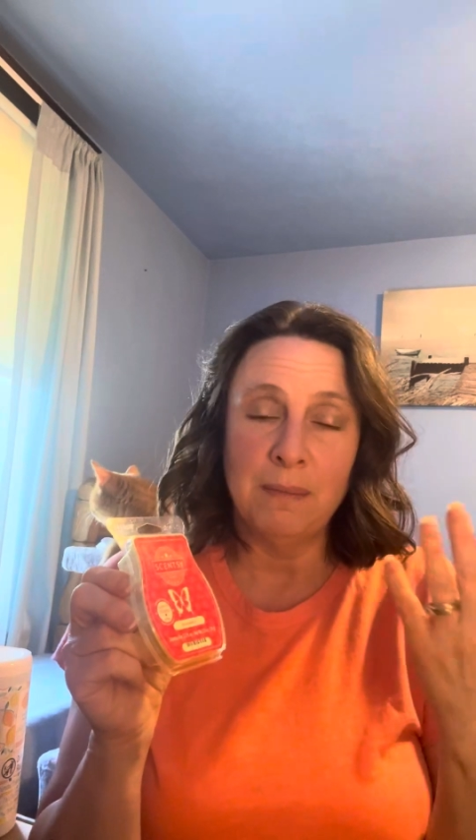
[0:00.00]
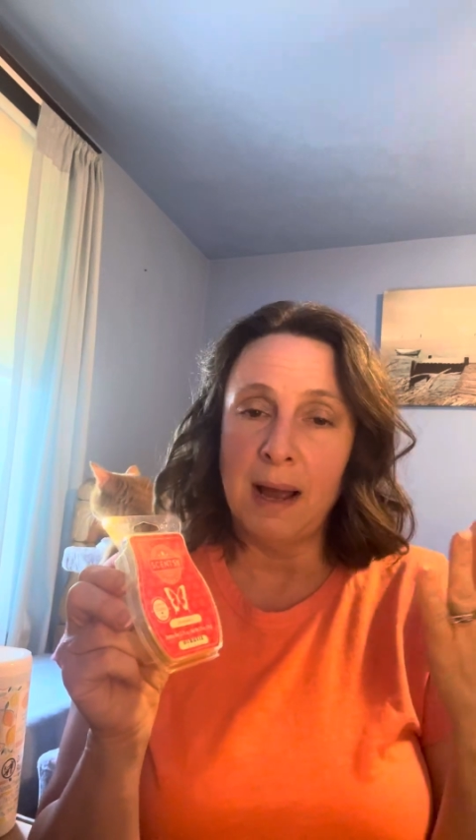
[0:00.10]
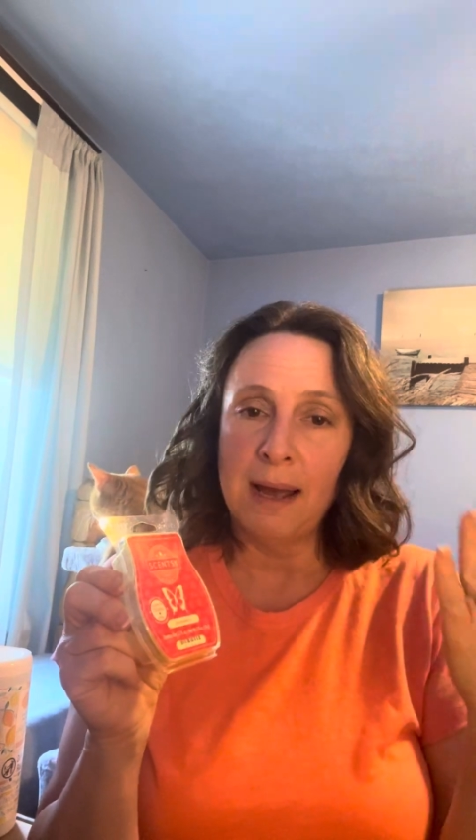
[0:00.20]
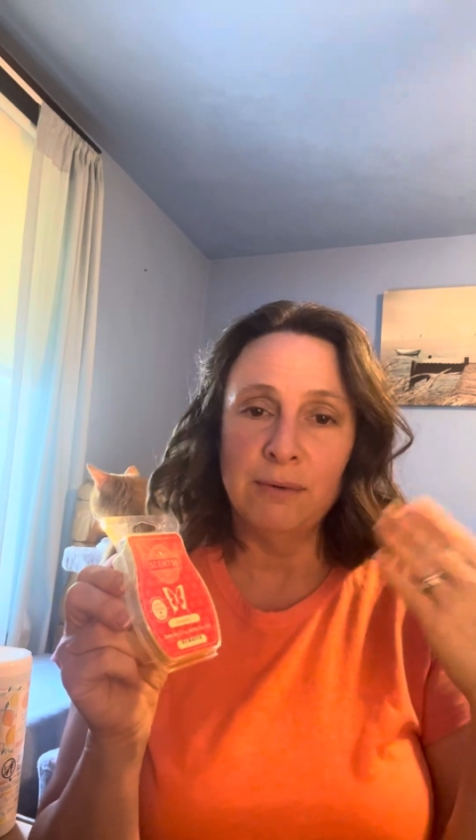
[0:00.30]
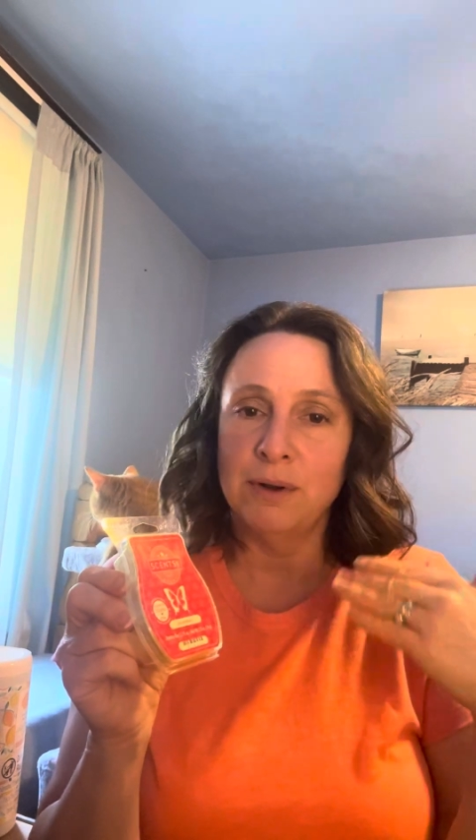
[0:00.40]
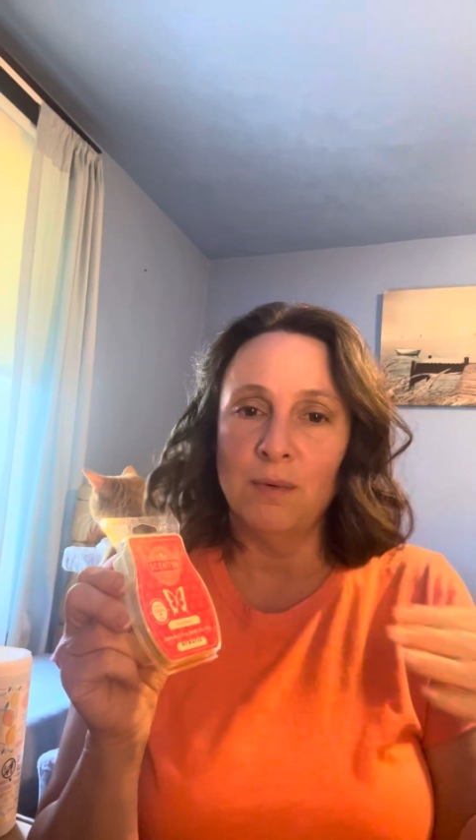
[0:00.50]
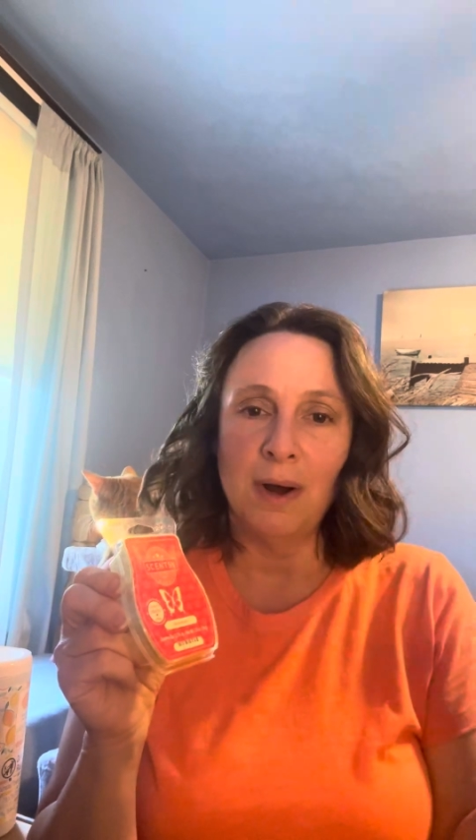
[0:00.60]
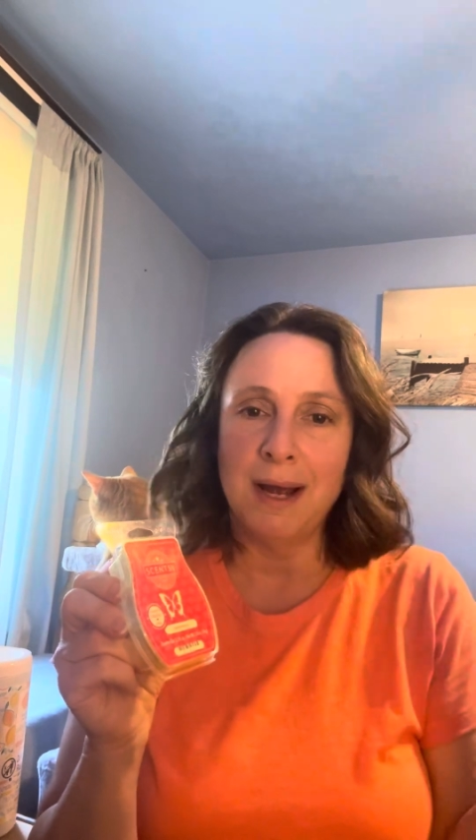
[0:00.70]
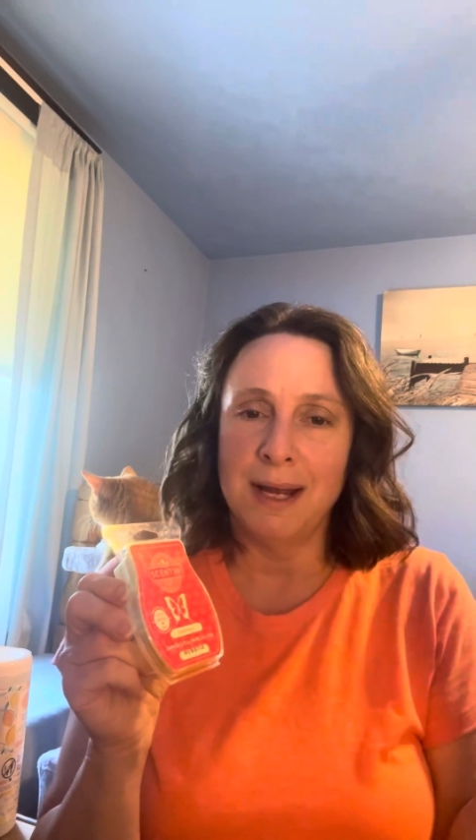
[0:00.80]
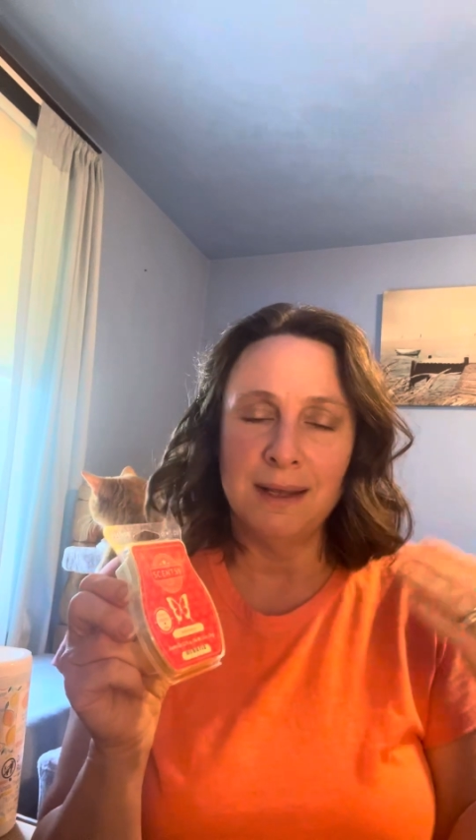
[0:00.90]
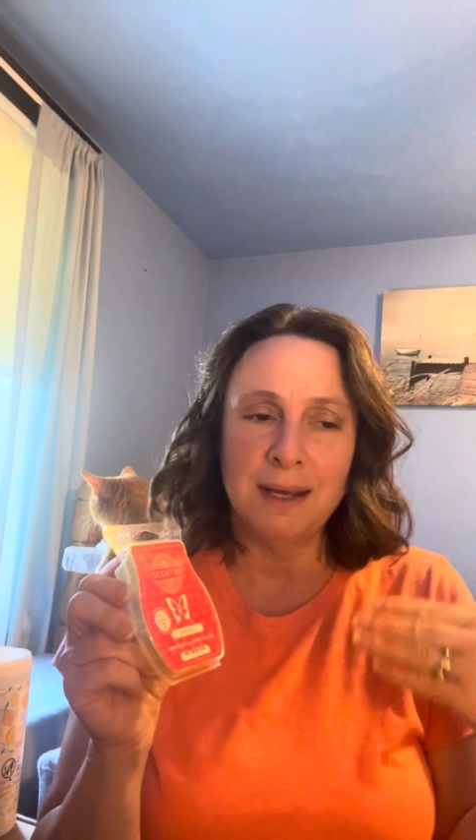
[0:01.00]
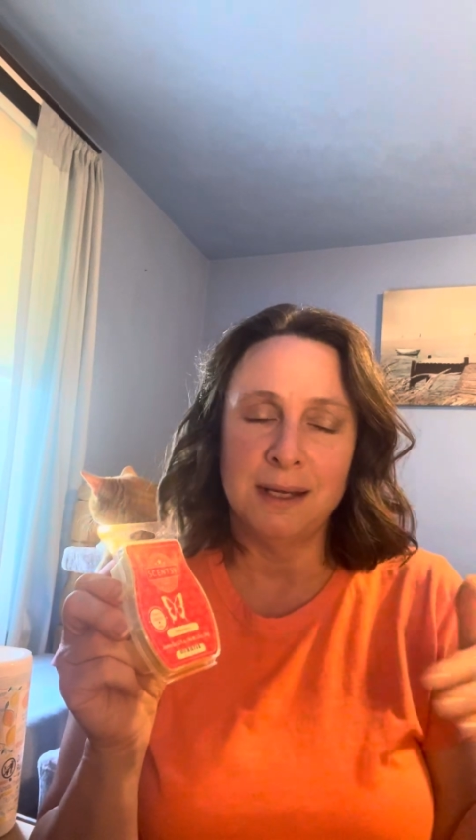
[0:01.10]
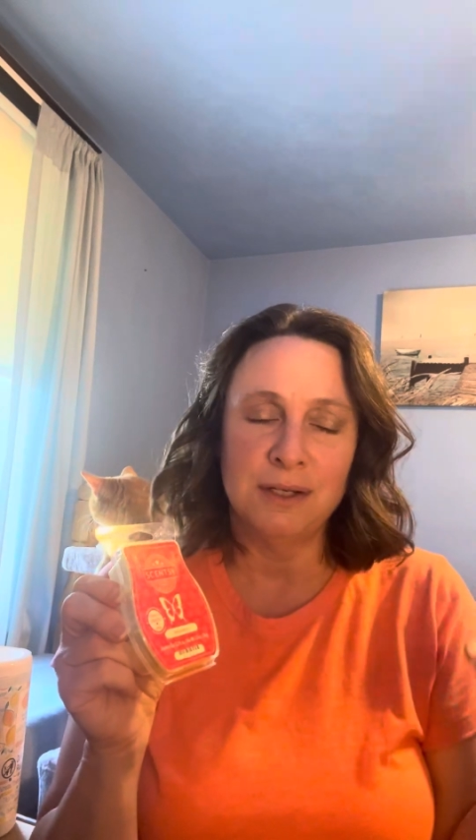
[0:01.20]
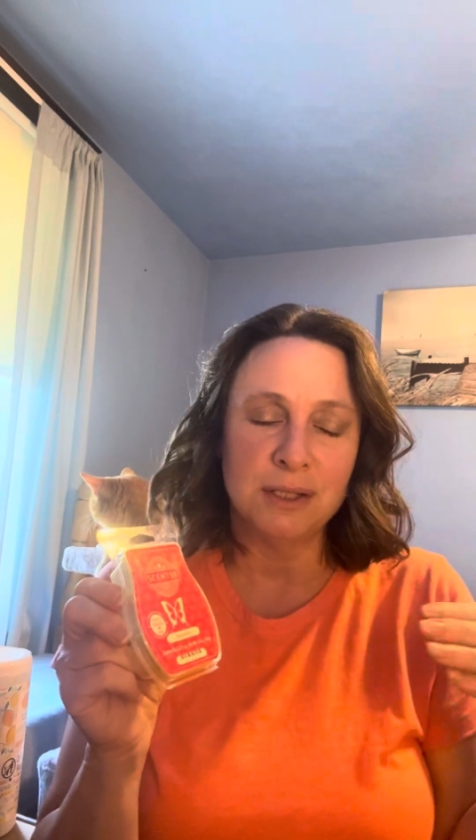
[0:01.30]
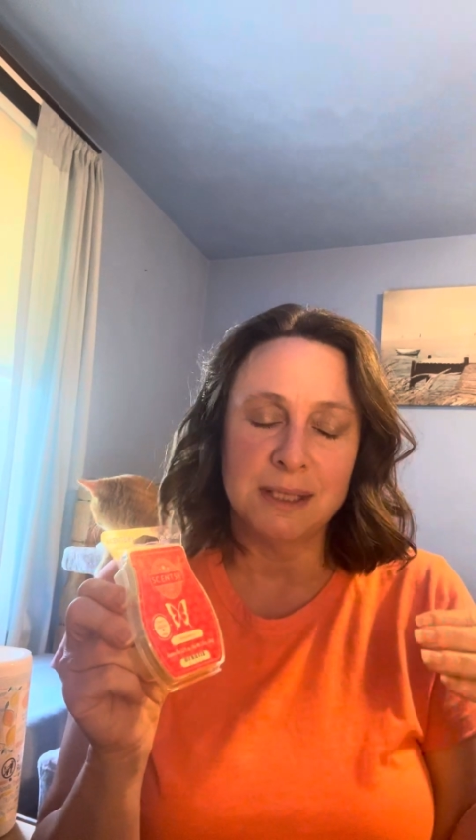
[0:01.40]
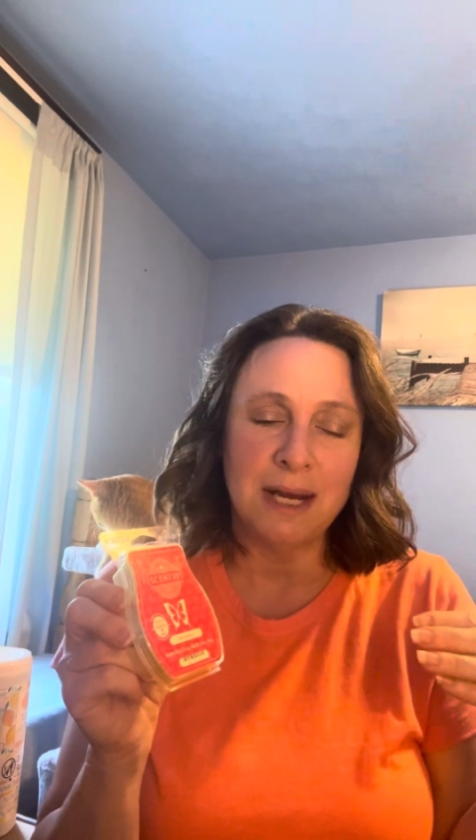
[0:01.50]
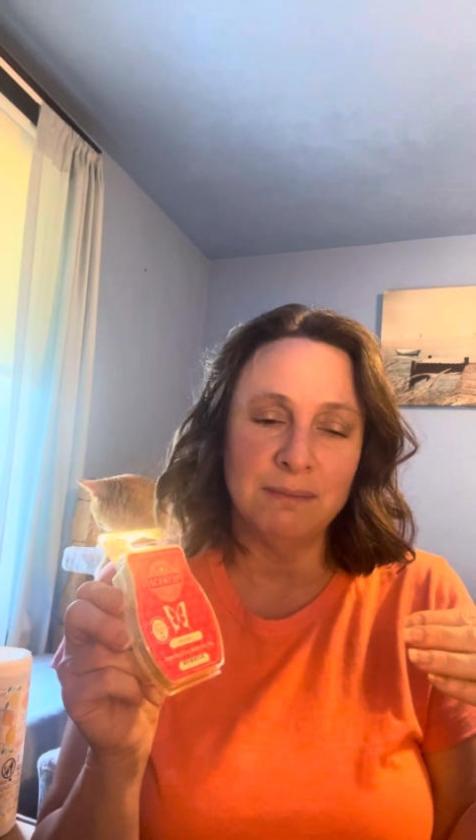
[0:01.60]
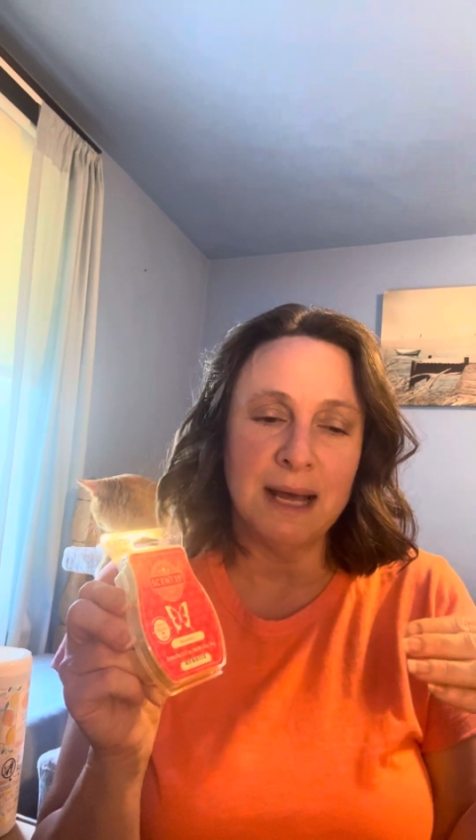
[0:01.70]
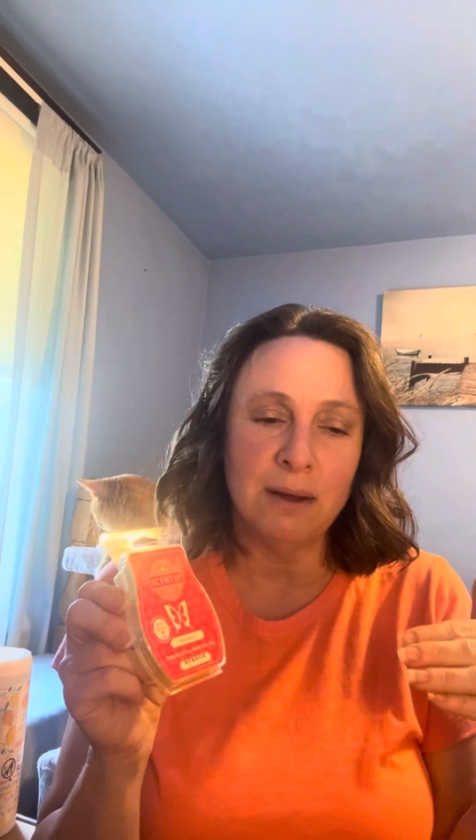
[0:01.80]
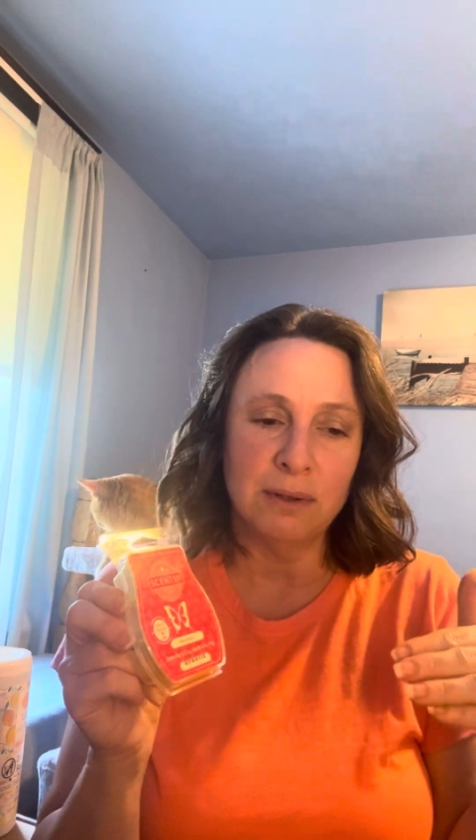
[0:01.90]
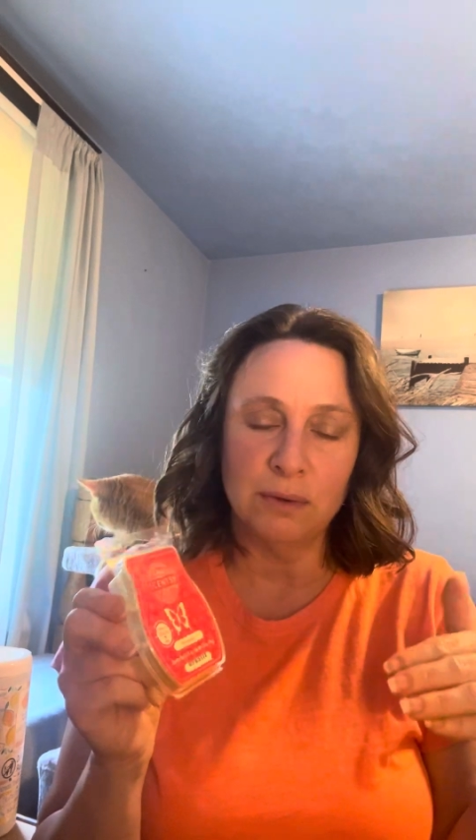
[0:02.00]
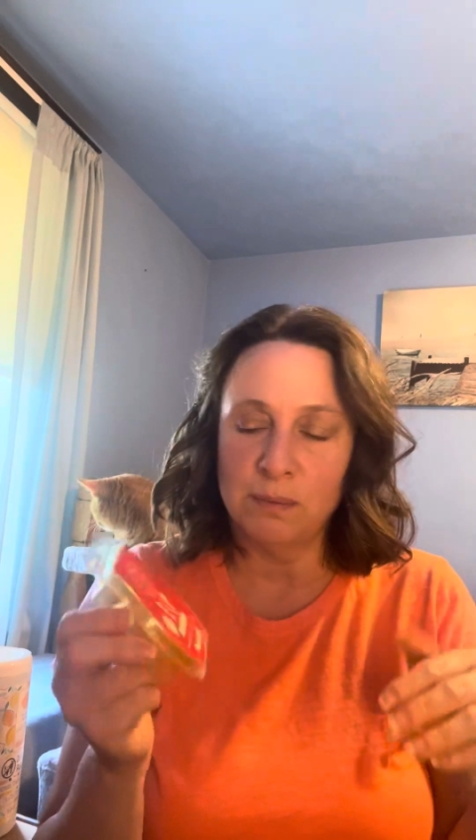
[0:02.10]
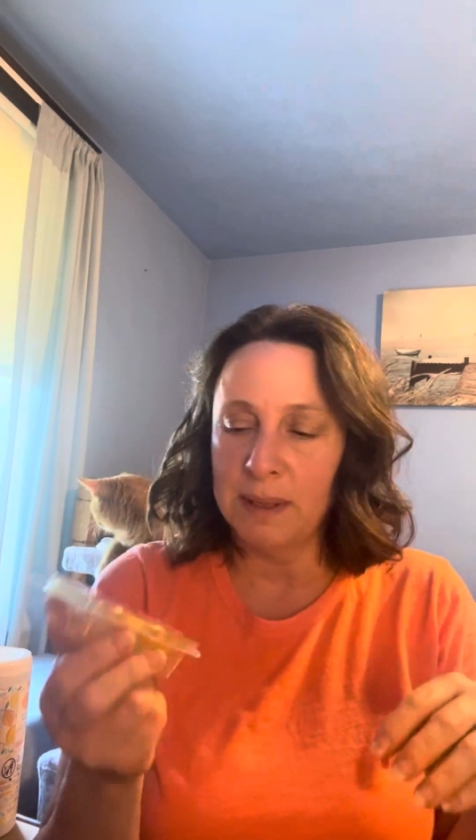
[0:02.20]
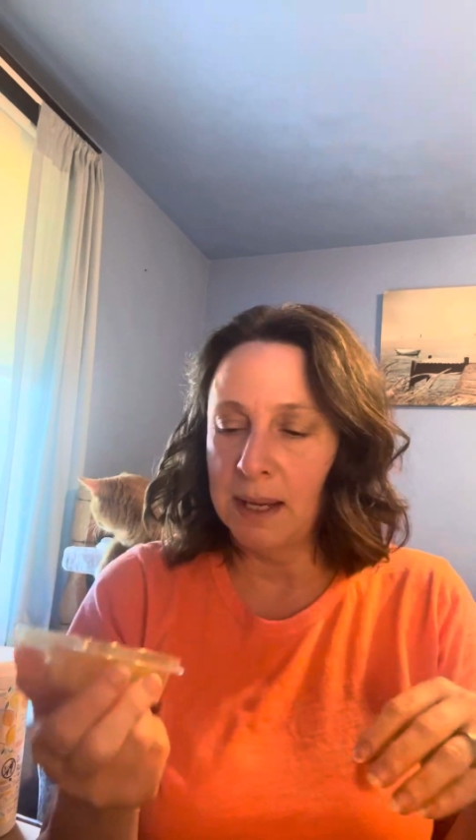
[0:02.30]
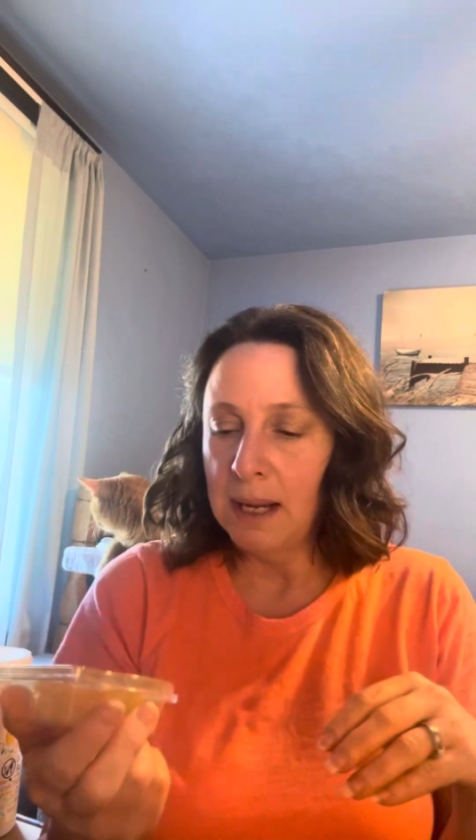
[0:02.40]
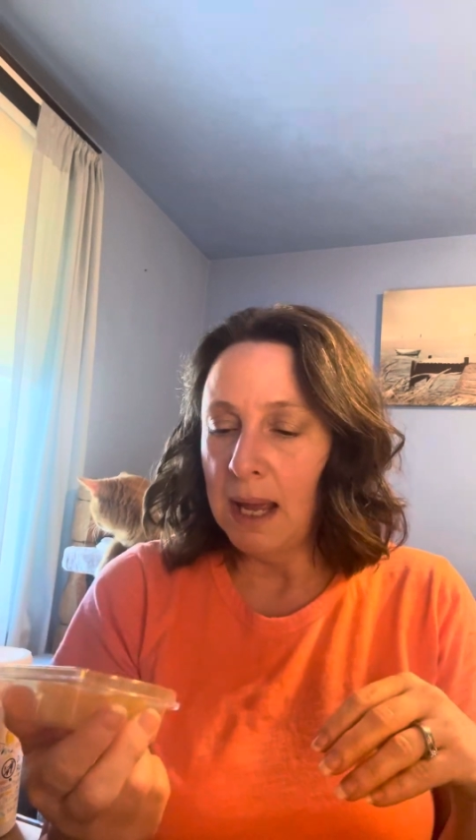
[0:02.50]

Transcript: I don't know why that it just tamed down a little bit.